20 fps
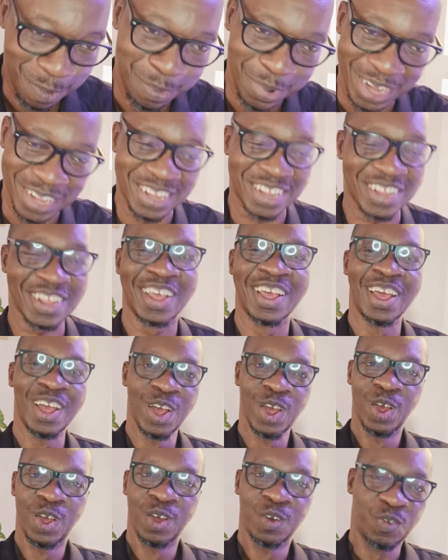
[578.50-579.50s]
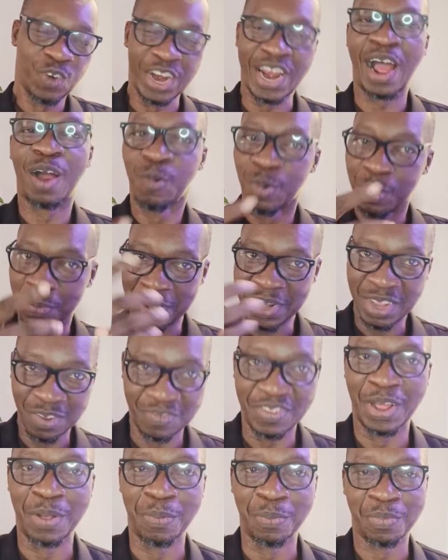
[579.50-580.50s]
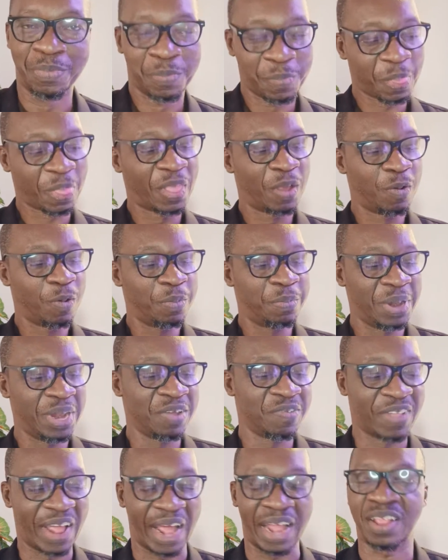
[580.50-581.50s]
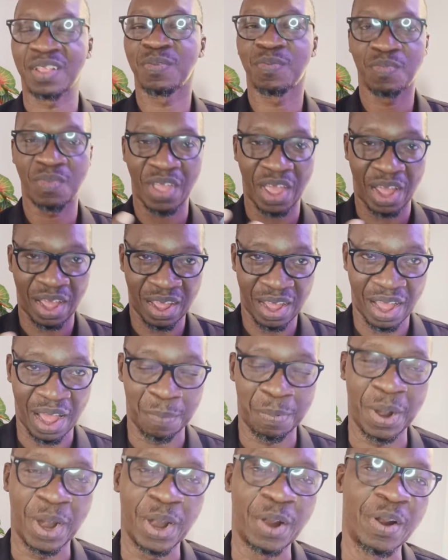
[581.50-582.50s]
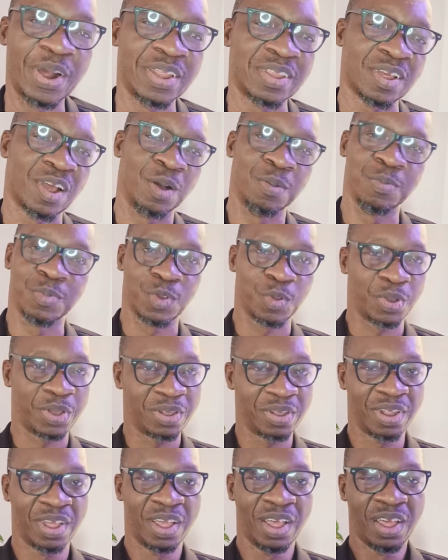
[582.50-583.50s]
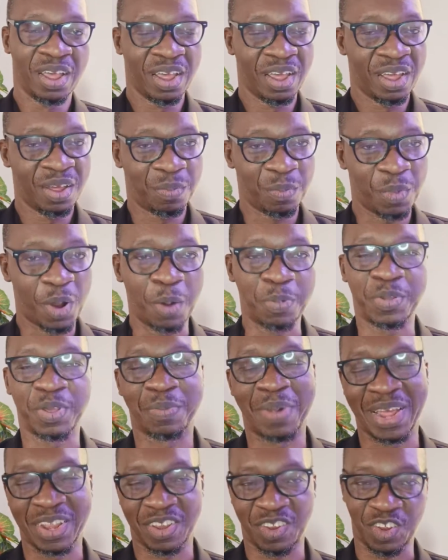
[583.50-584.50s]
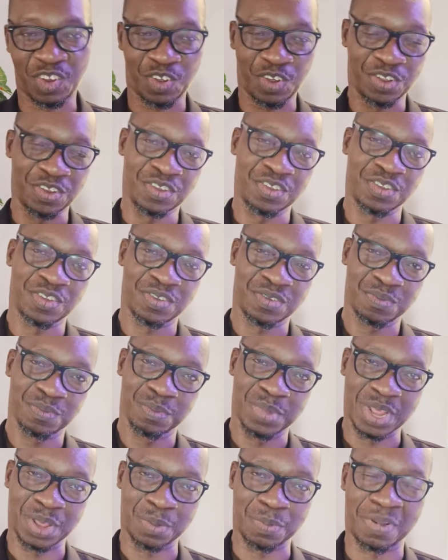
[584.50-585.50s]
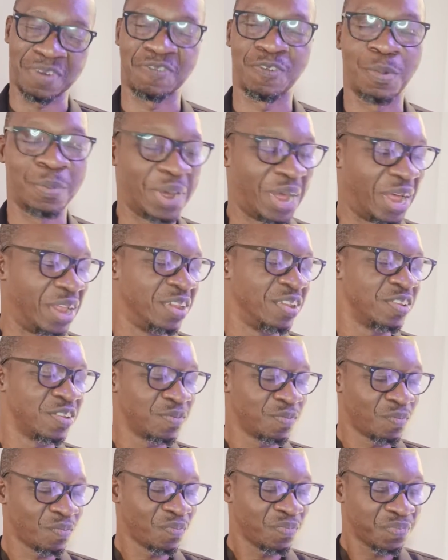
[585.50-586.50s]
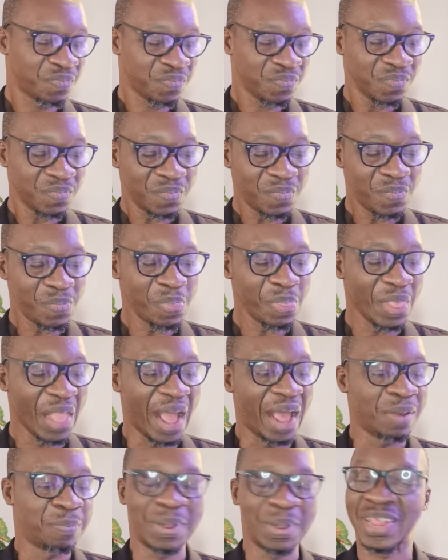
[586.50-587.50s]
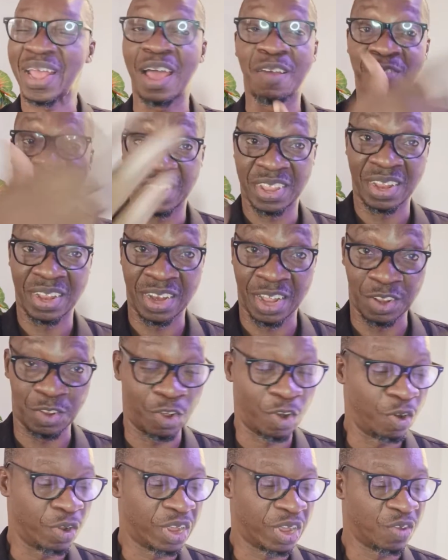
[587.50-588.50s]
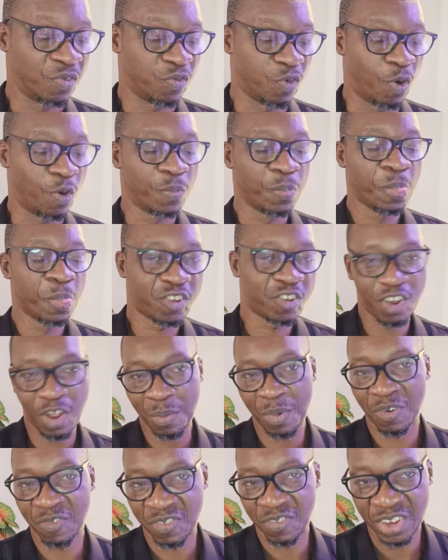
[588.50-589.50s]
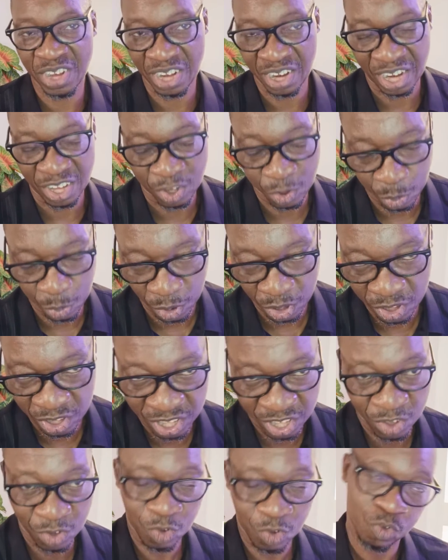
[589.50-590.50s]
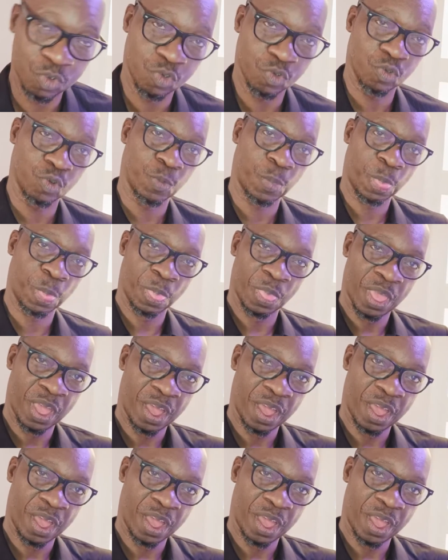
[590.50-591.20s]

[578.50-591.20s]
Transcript: But for now, we believe them. We believe that HyperOS comes with more optimizations, better performance, and better everything that you're looking for. Some of the responses to